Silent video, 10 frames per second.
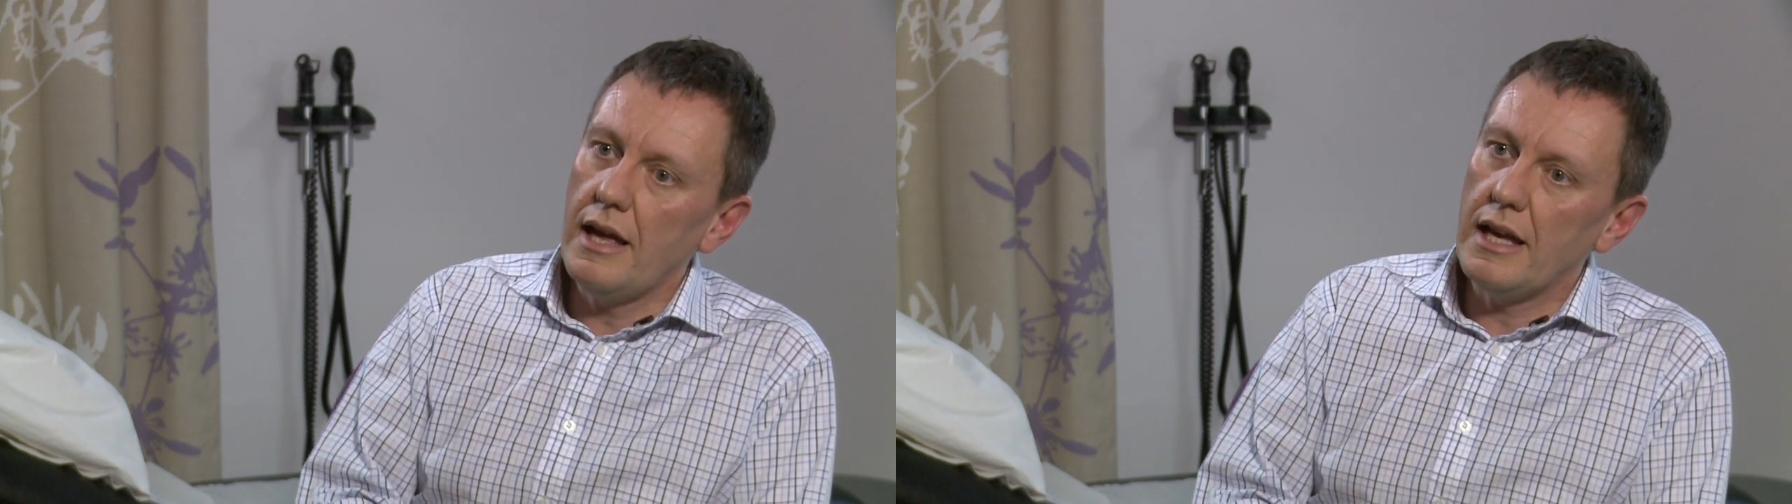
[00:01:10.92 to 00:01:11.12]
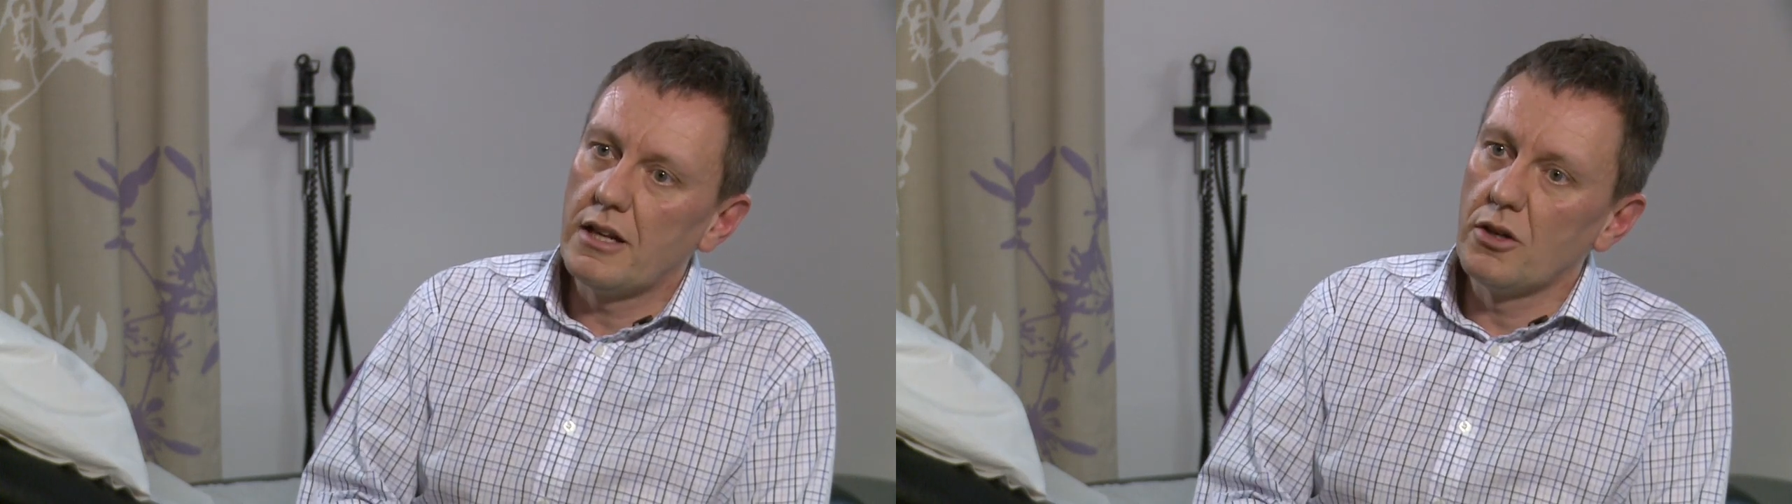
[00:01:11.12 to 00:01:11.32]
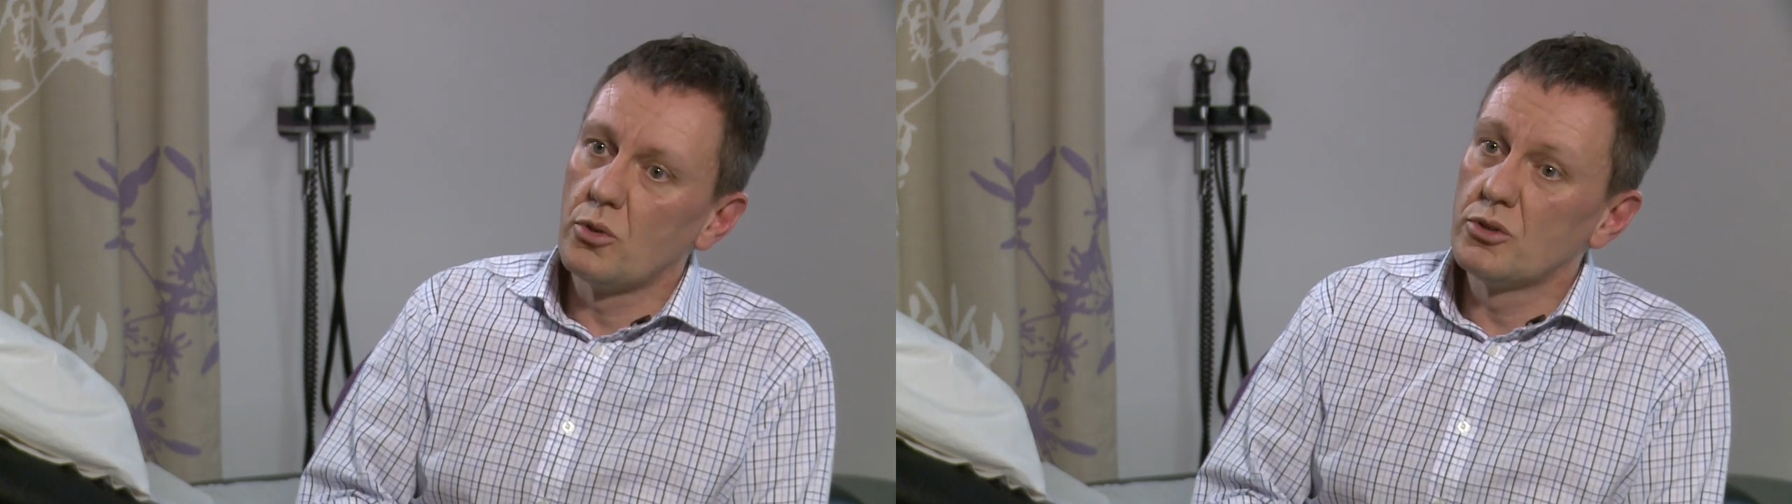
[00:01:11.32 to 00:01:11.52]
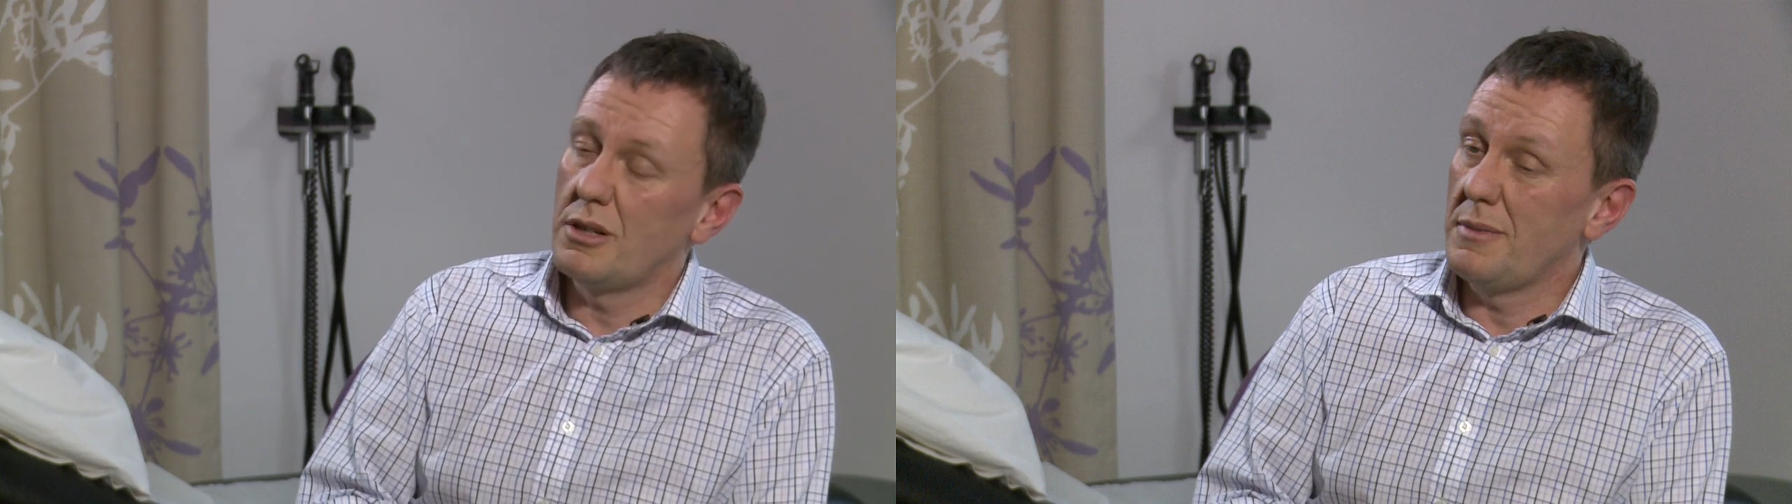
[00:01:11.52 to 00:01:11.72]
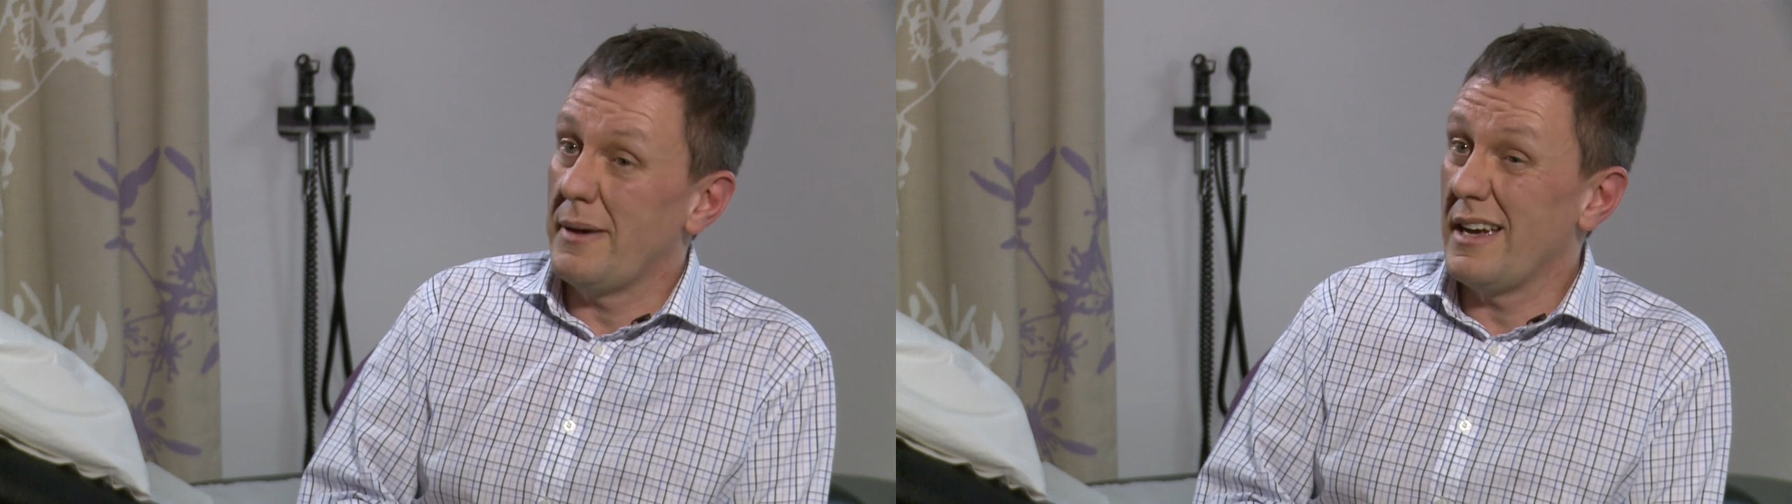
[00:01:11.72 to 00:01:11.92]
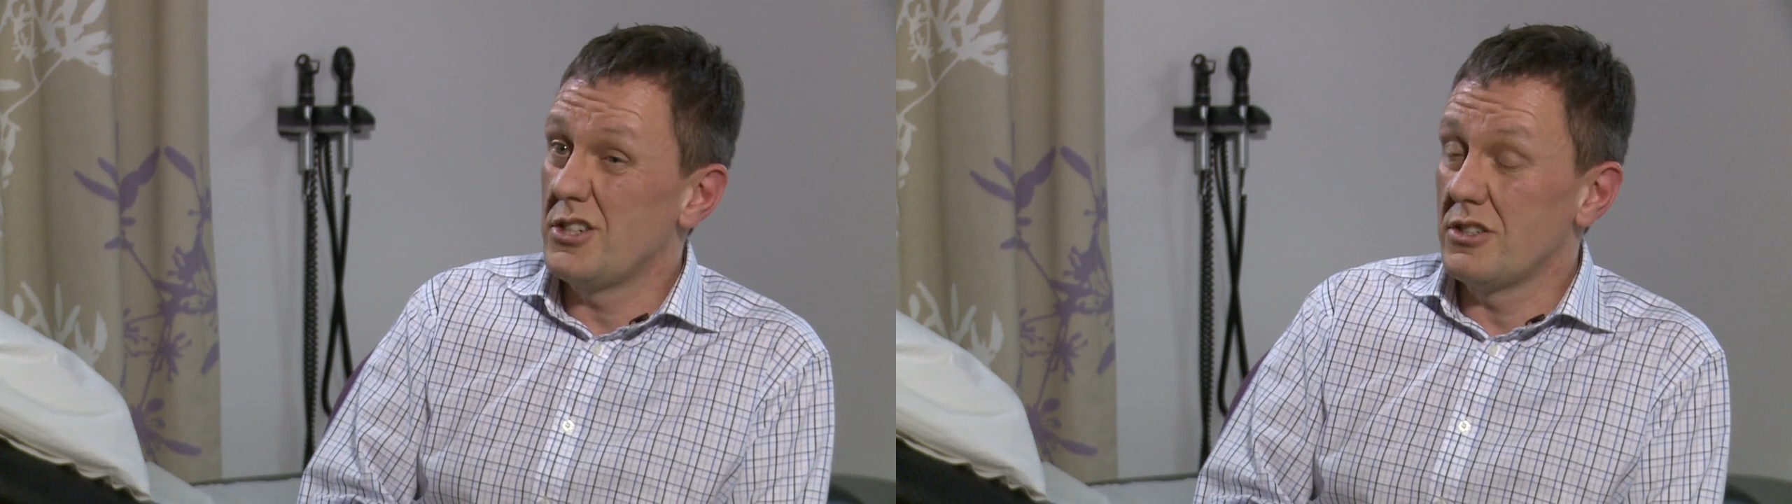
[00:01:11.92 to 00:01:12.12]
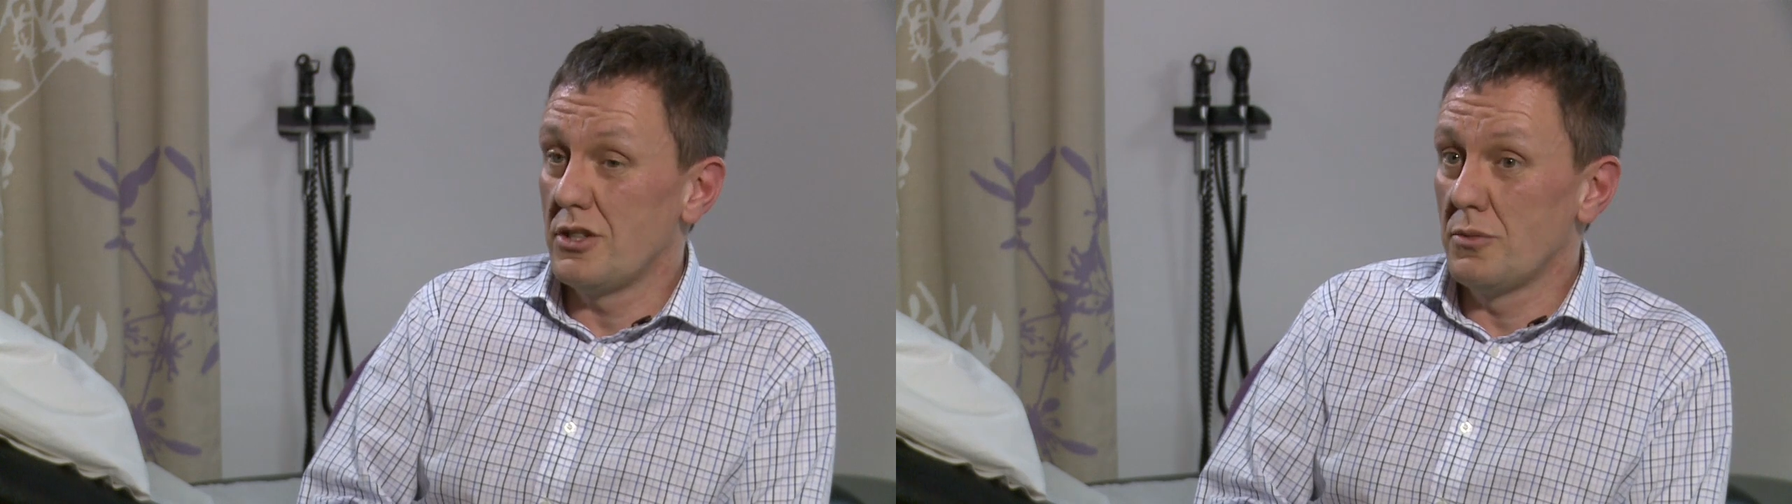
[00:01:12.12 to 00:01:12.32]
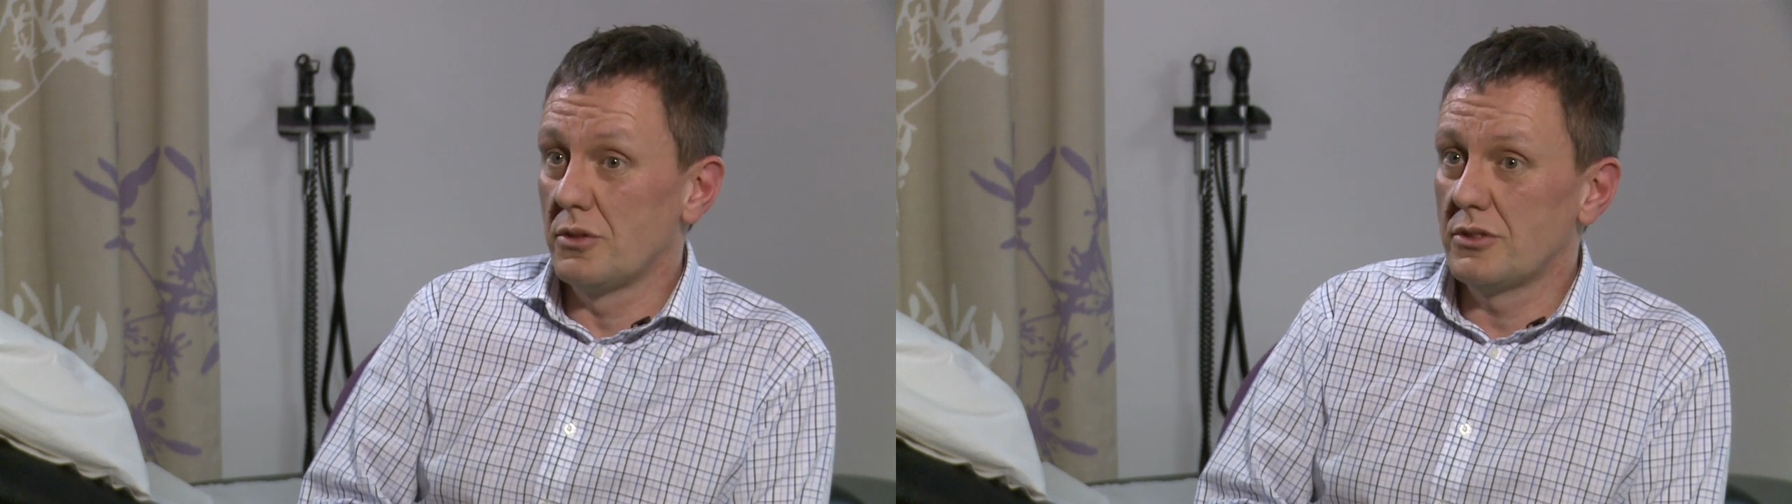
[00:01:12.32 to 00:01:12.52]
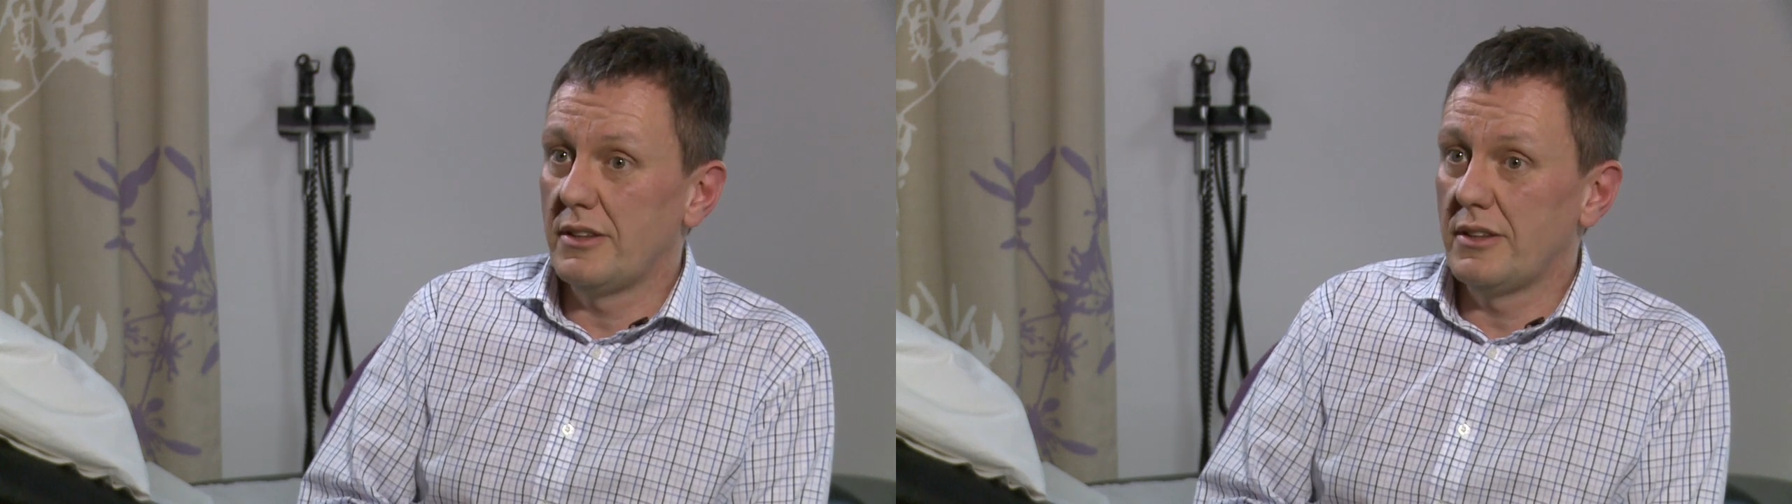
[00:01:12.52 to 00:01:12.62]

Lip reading: It can also be patients who want